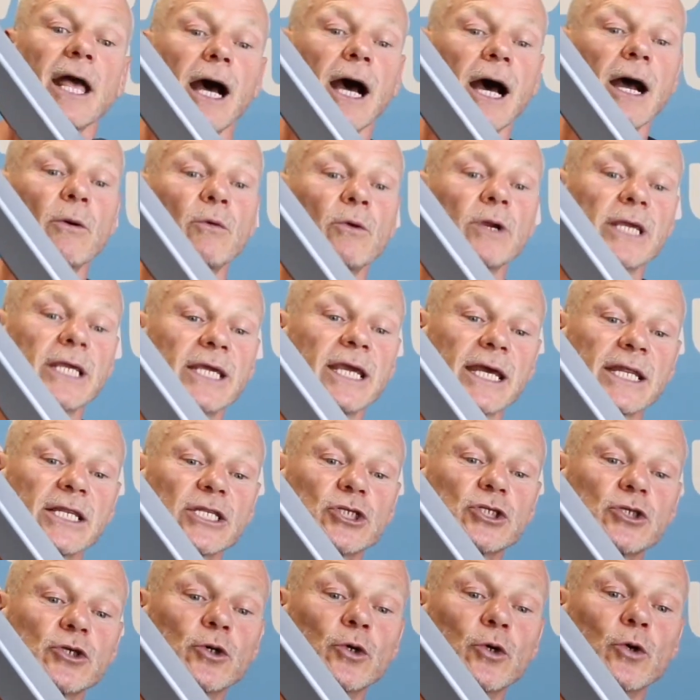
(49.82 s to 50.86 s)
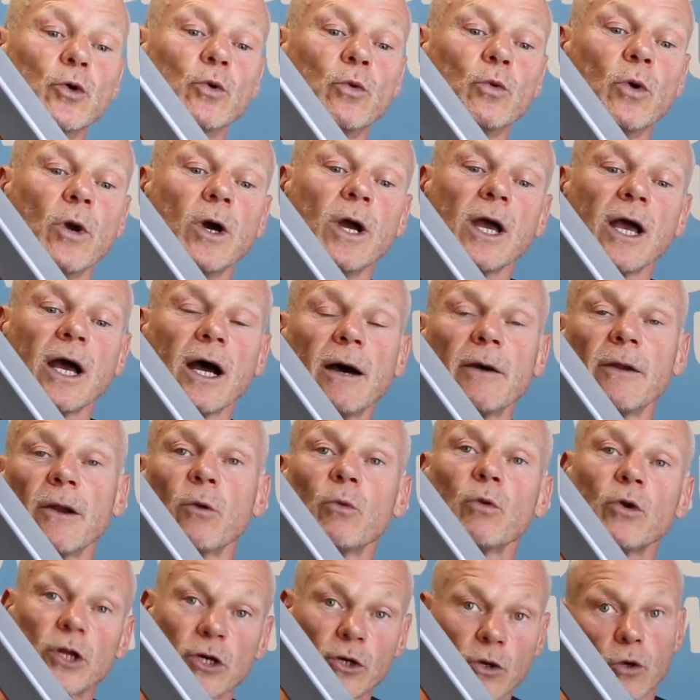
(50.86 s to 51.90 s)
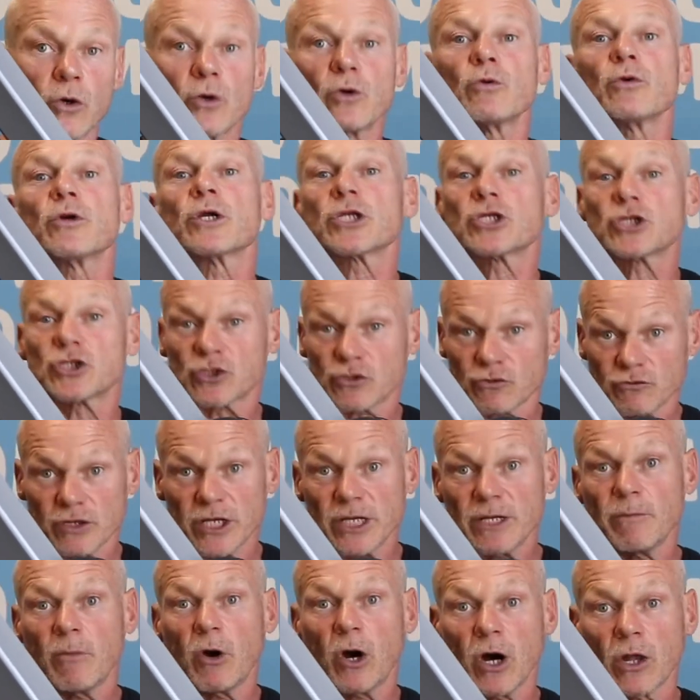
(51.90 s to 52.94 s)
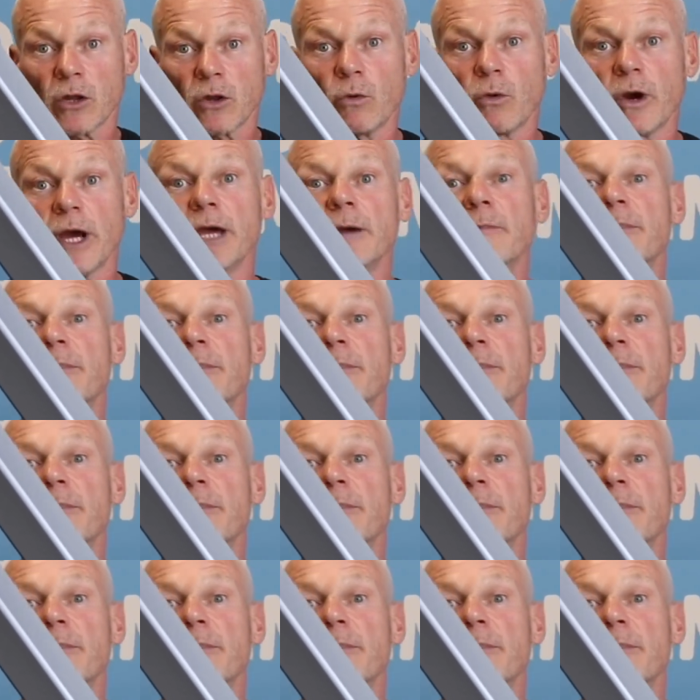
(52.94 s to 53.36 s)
I want to get 2. I don't want to go to an extreme all the way,